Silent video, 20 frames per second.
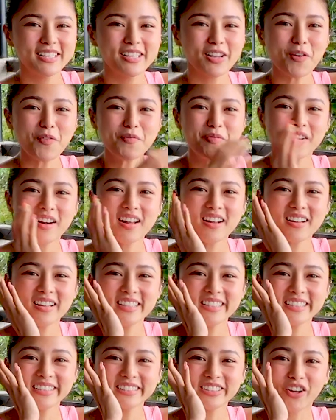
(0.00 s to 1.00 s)

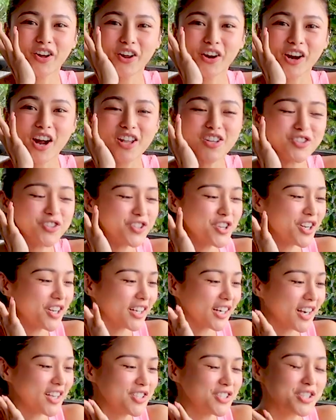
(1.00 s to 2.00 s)
sobrang
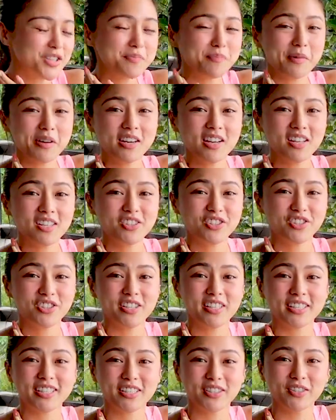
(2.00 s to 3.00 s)
crunchy-crunchy pa ng
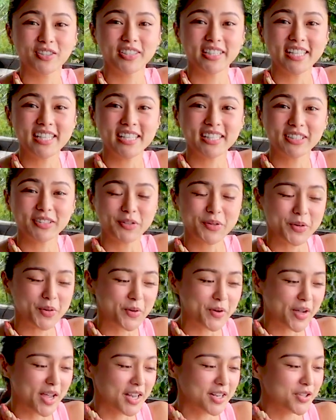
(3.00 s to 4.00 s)
cheeks ko
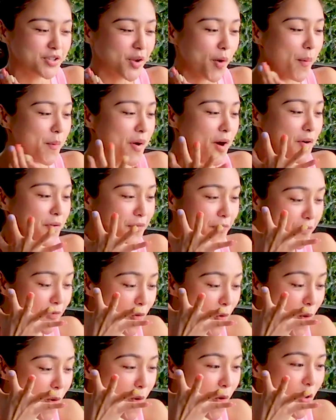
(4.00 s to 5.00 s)
dito. And sobrang
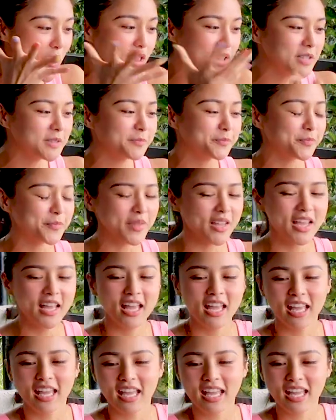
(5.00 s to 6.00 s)
full.
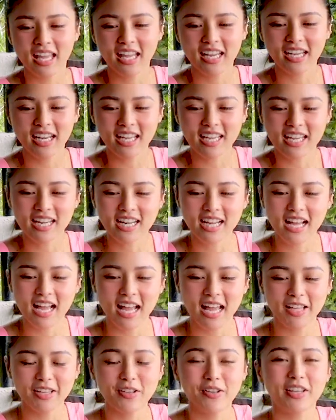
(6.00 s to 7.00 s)
And ayan na
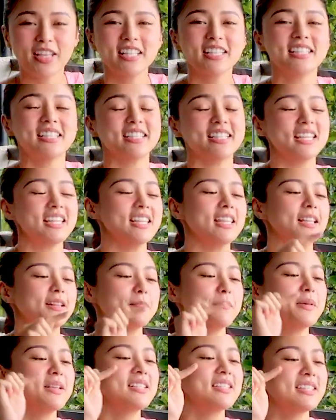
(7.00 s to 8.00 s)
nga, you can see that
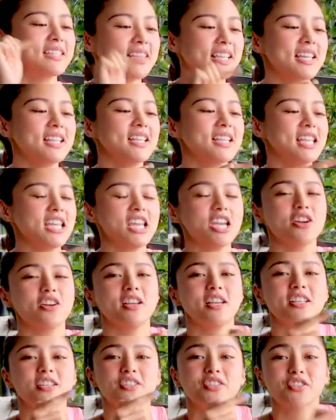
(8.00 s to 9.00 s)
my skin here
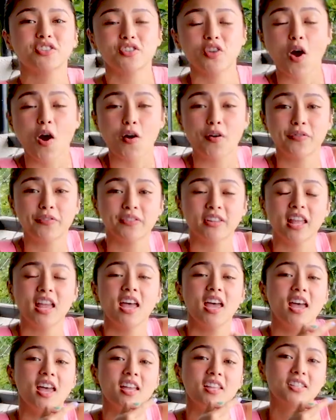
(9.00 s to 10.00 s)
is soft
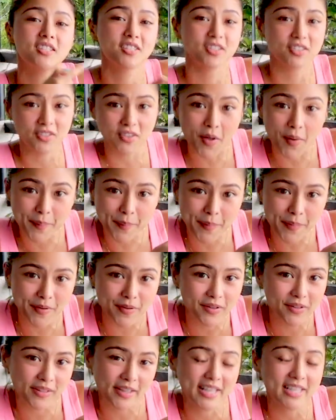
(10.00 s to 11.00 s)
and
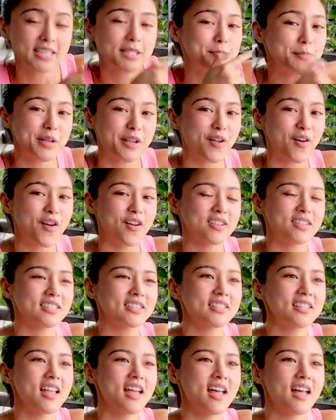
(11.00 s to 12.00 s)
supple. It's
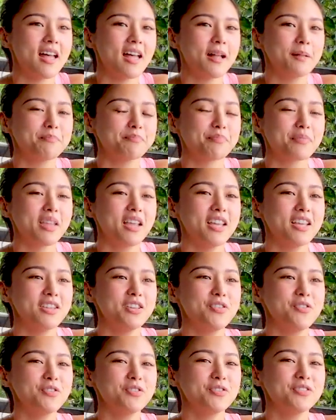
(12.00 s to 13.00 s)
because na
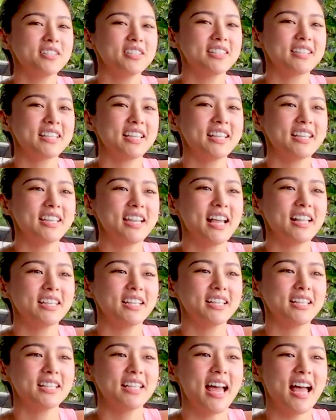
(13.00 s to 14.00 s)
yung skin
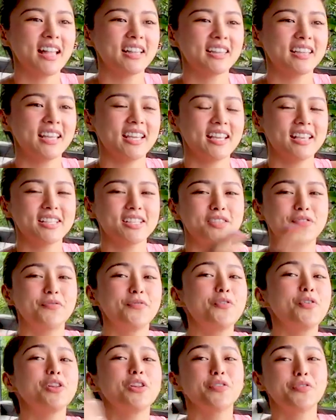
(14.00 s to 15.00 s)
natin dati is
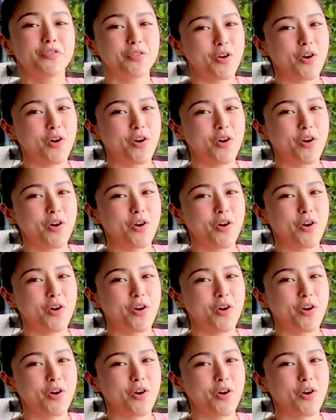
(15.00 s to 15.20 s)
full of